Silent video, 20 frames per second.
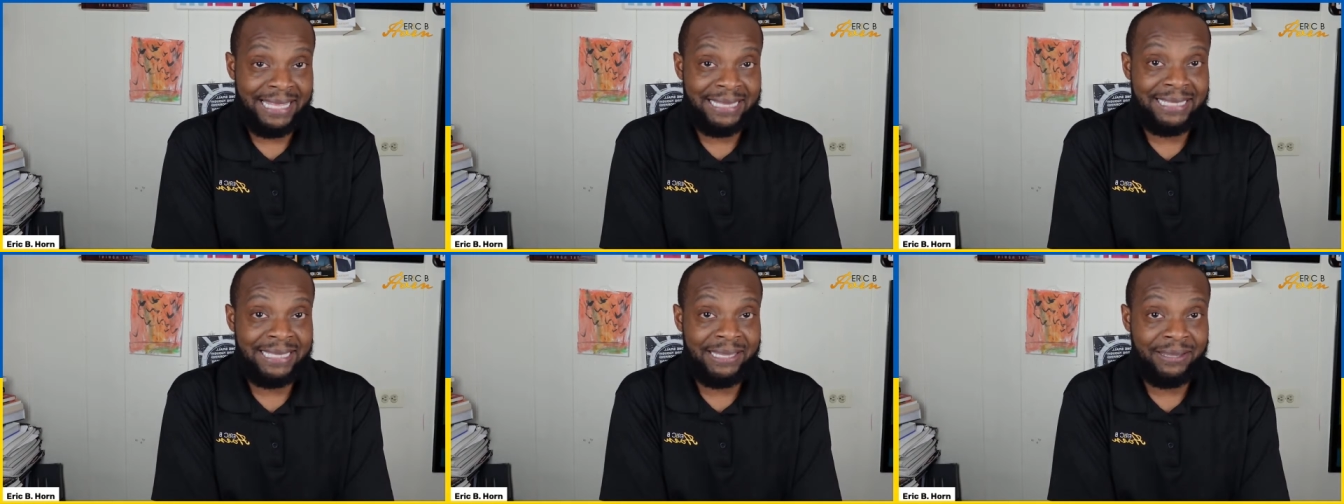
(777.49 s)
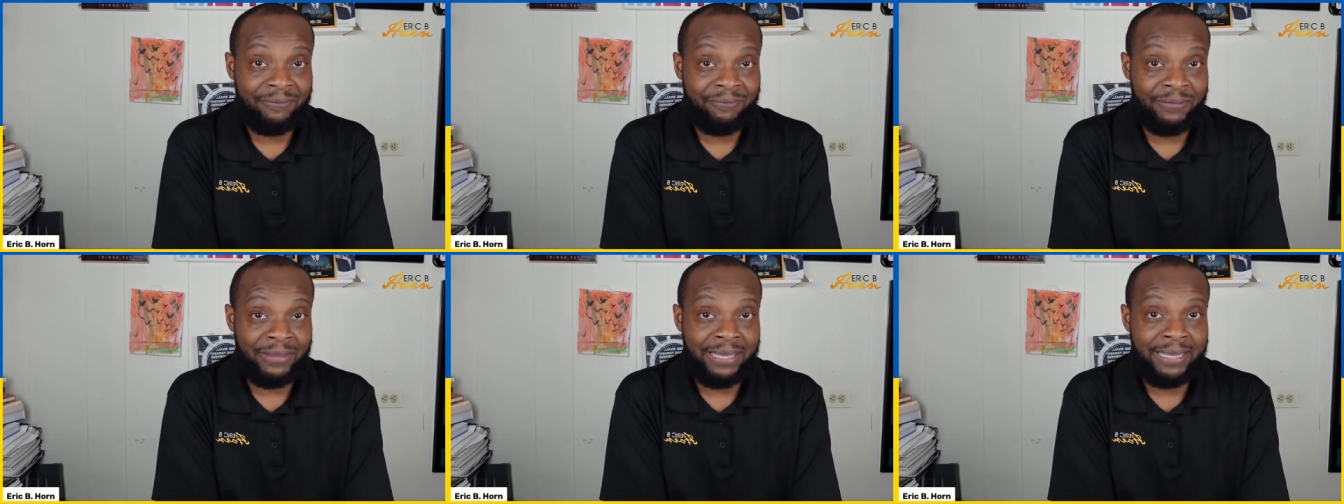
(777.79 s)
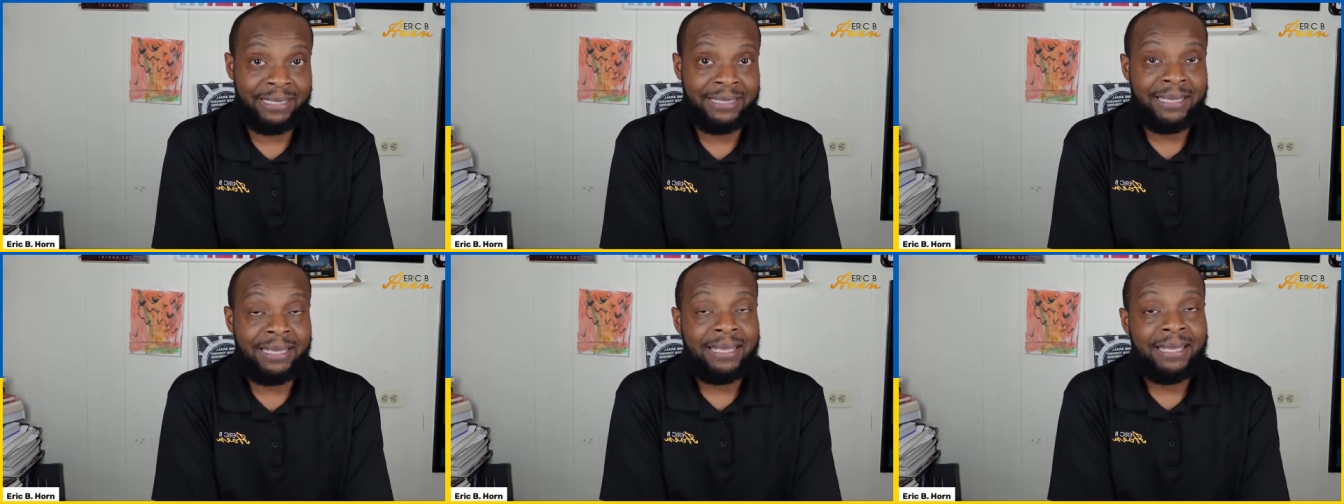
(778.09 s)
in the
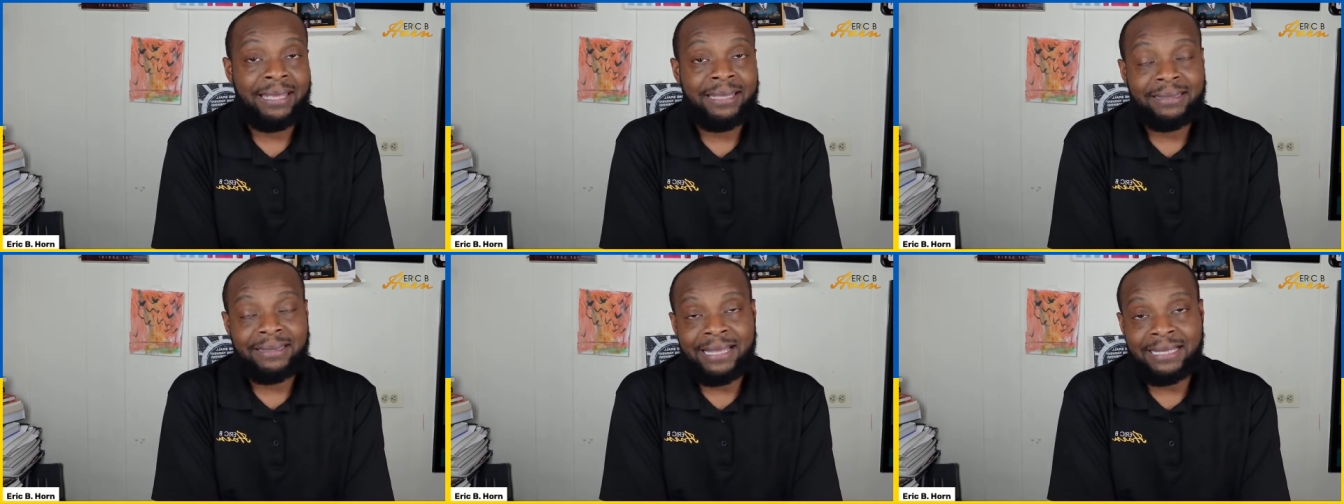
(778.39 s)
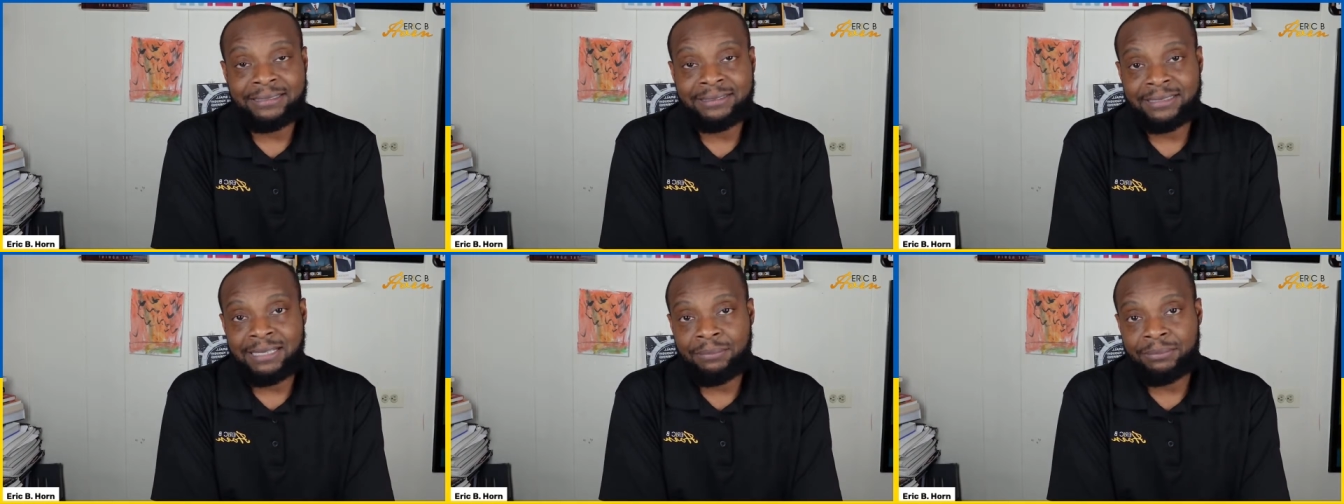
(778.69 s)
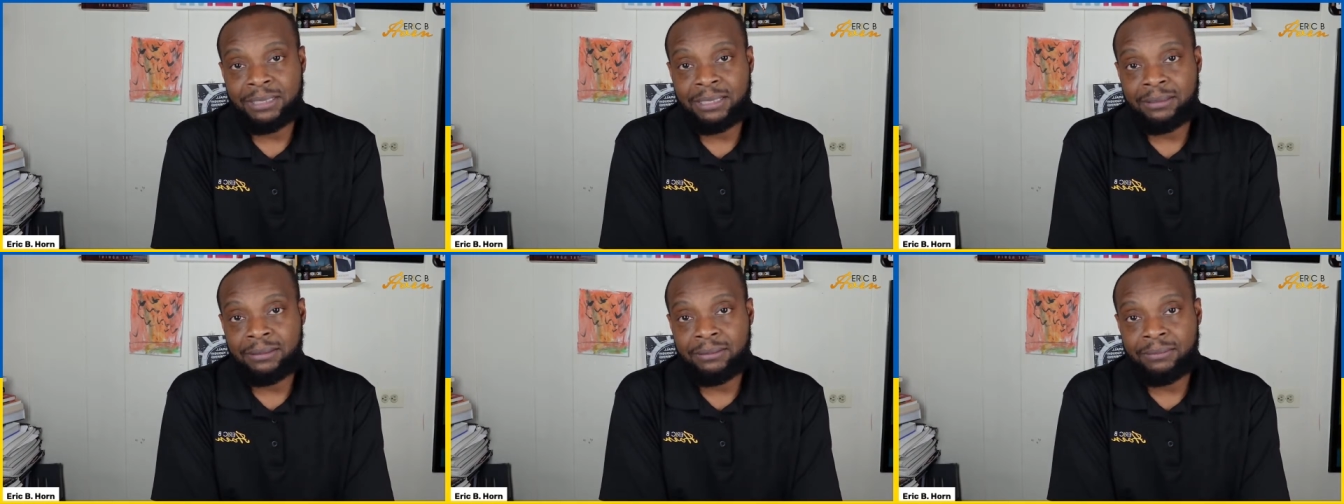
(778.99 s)
event that
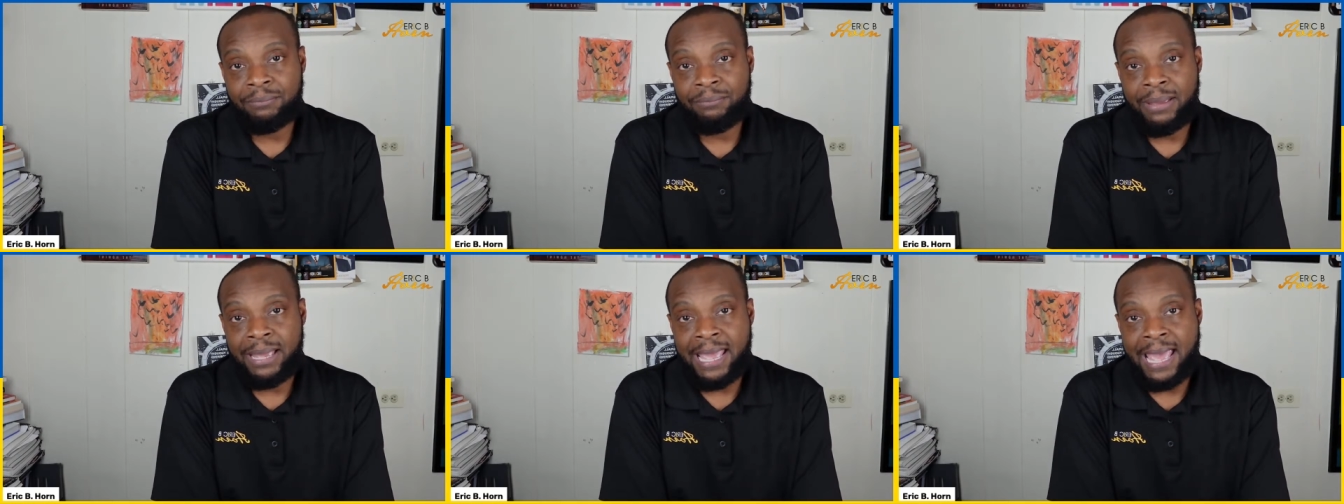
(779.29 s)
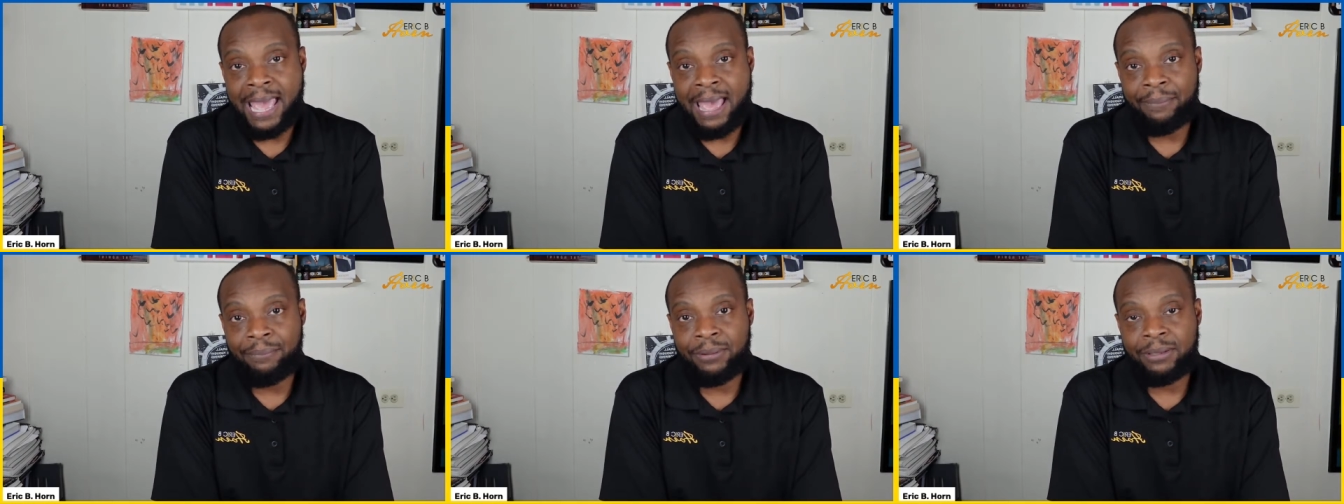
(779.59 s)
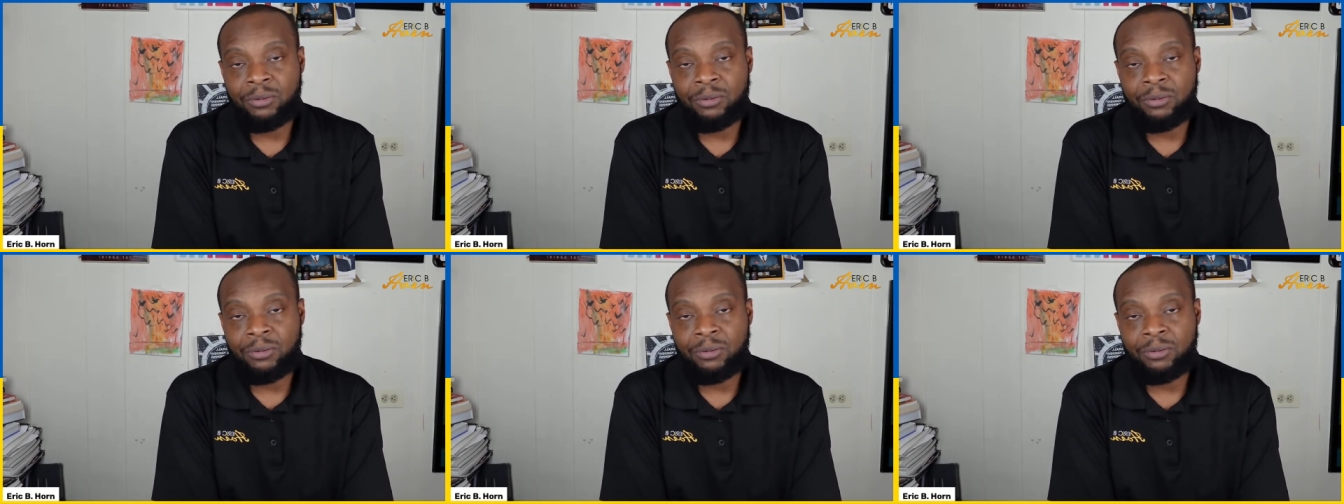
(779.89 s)
something may